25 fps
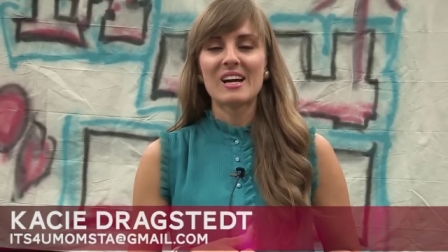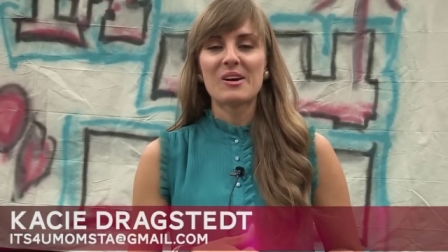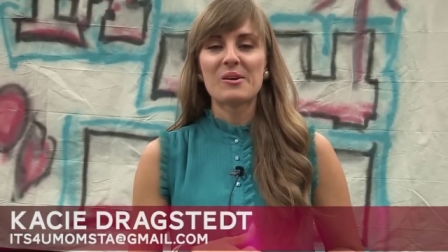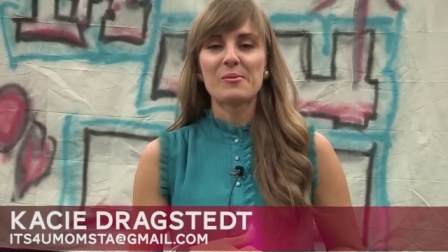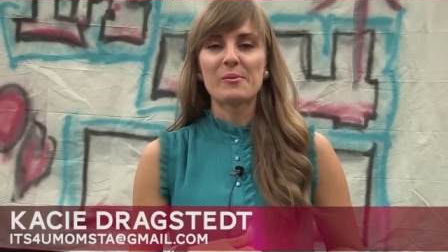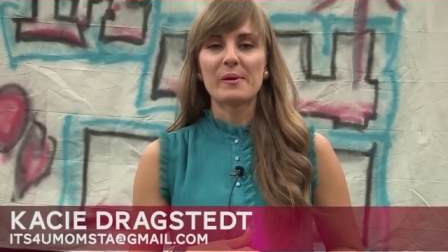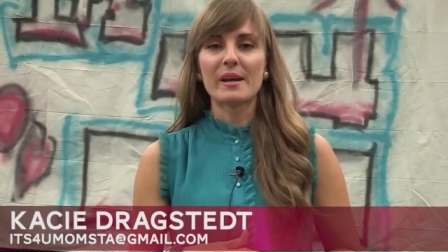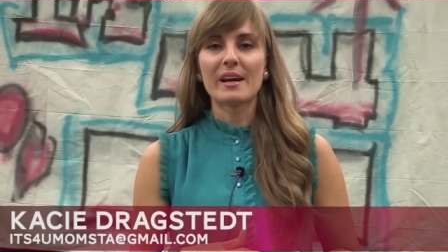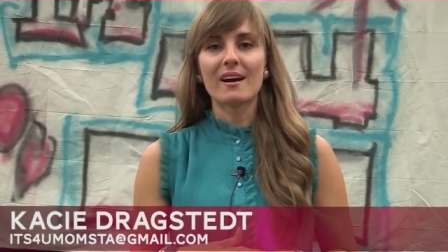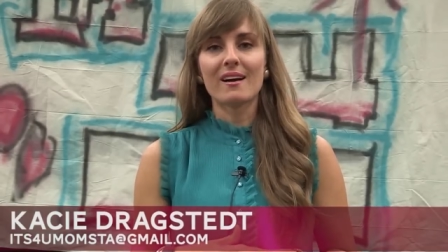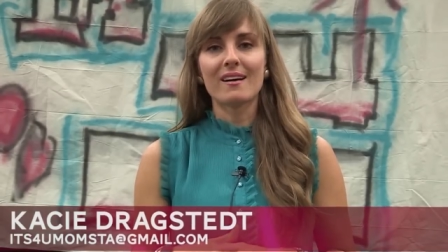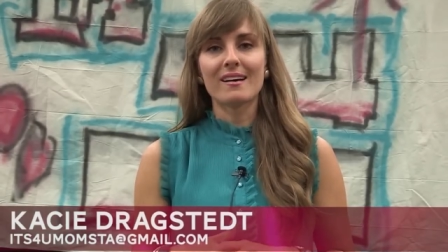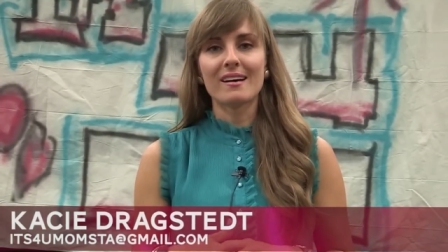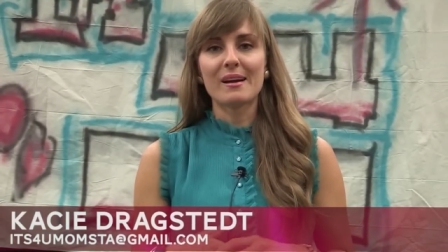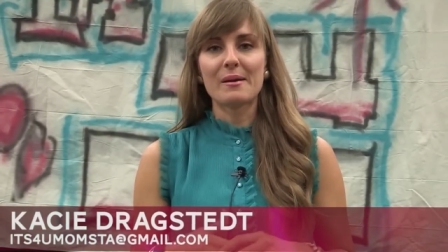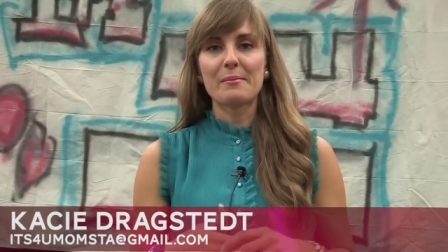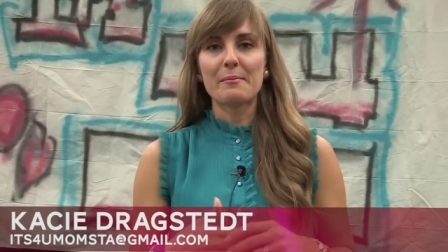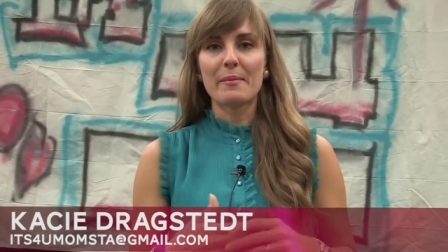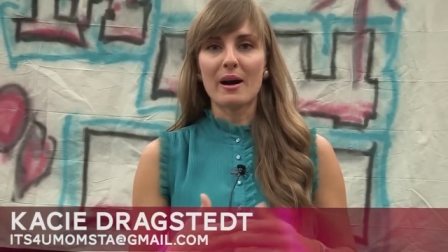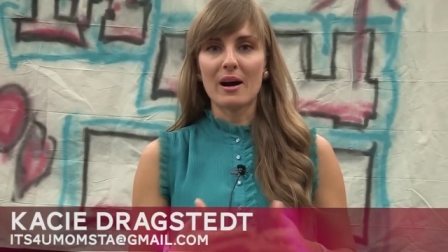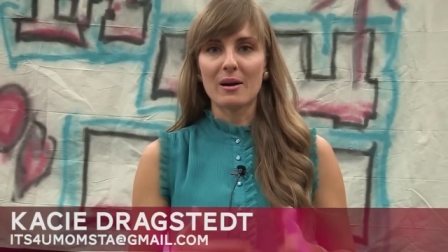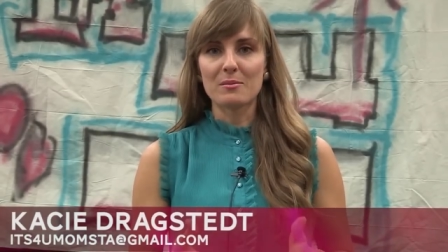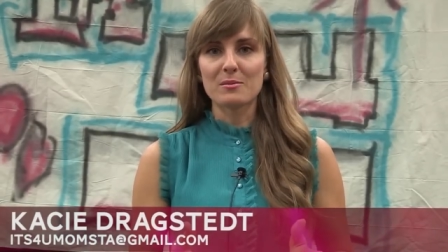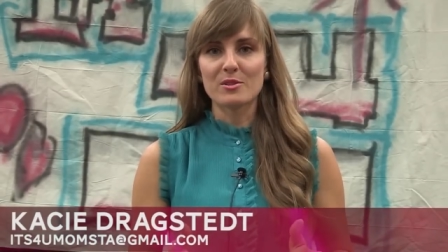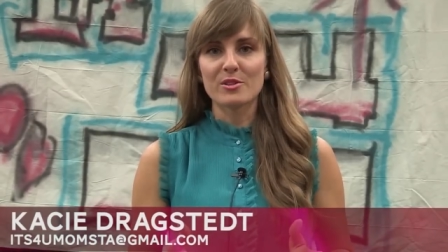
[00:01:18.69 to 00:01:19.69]
We are a
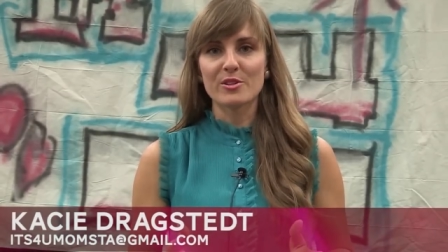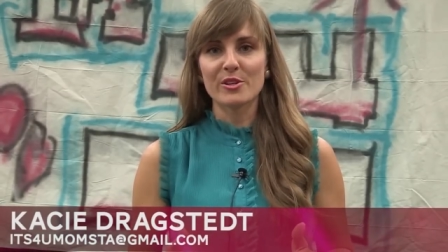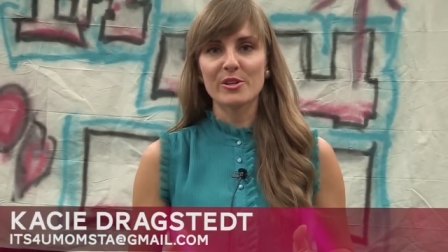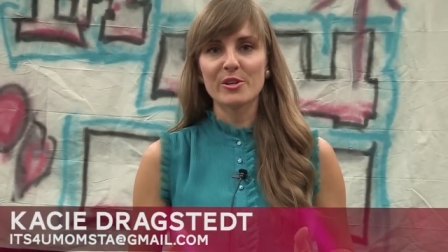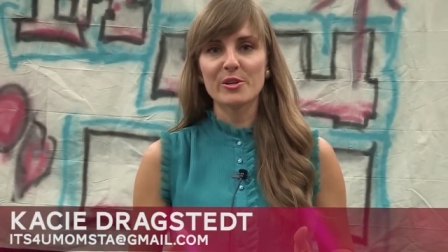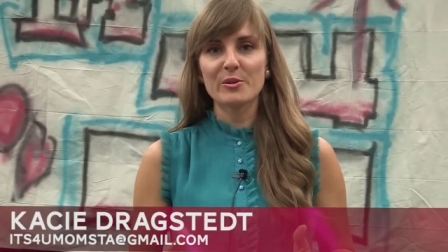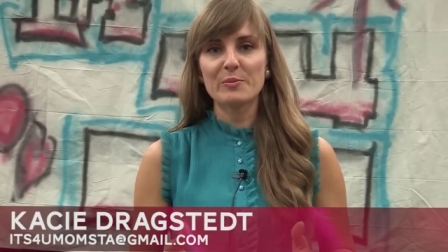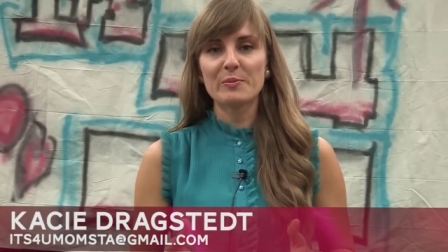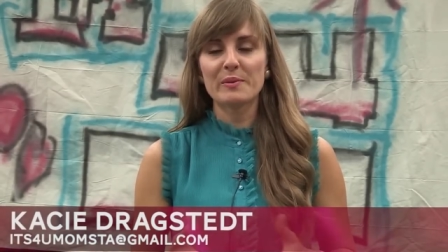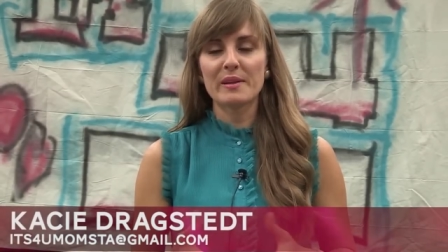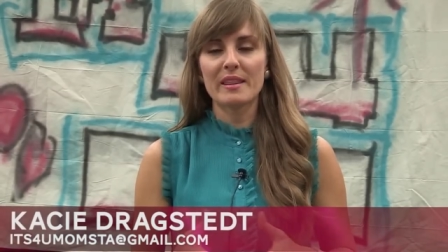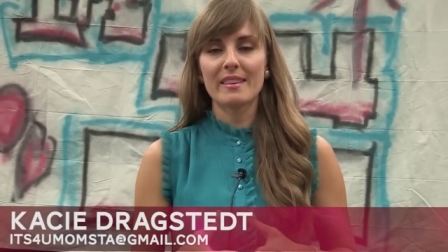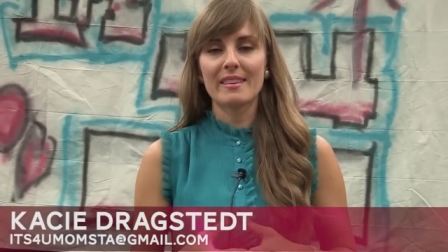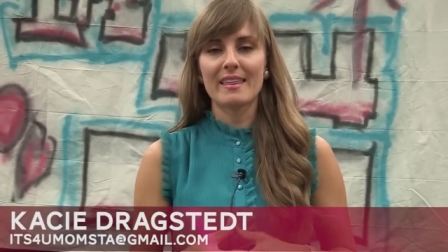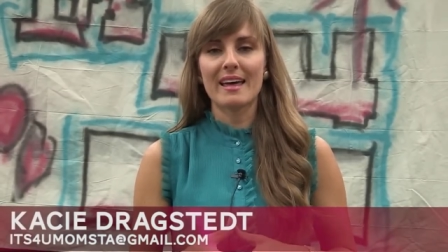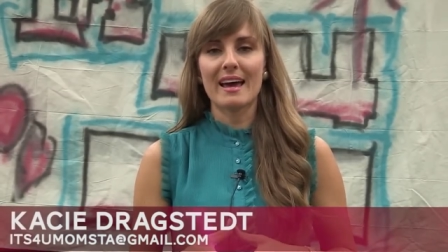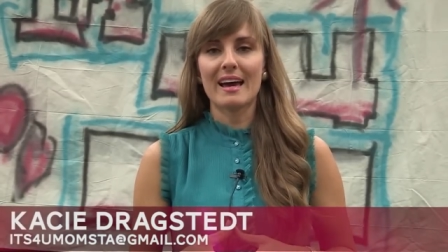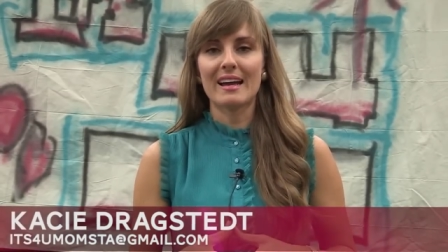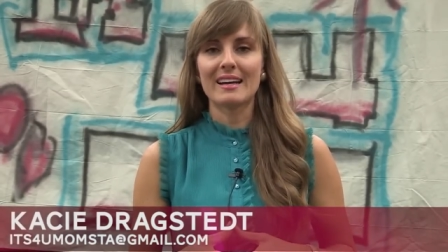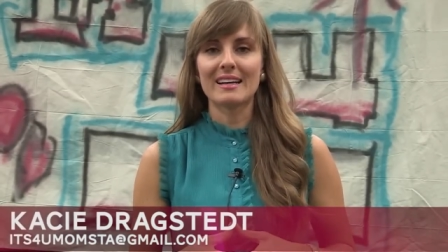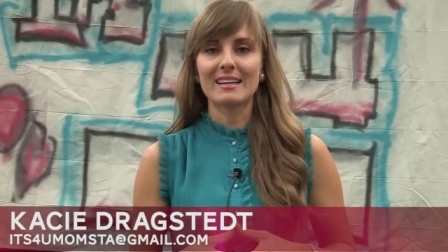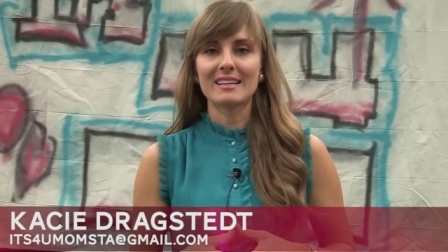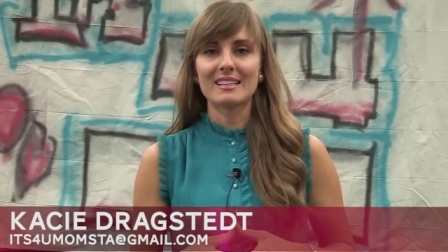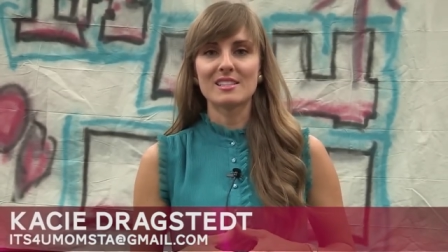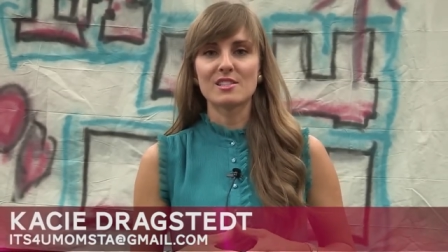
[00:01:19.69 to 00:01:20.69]
moms group
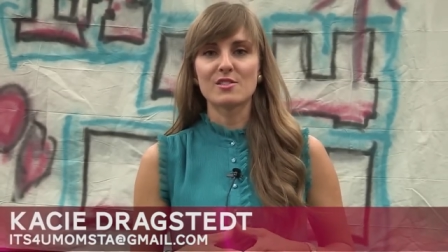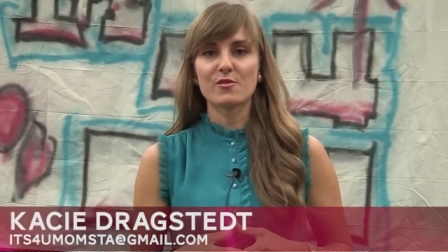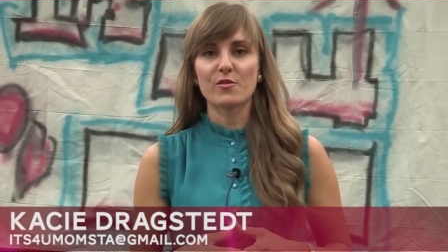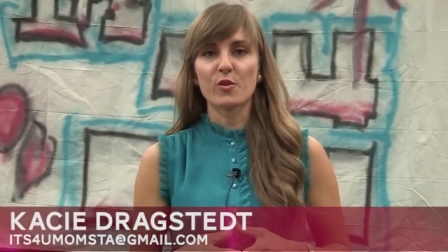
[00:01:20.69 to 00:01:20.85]
that is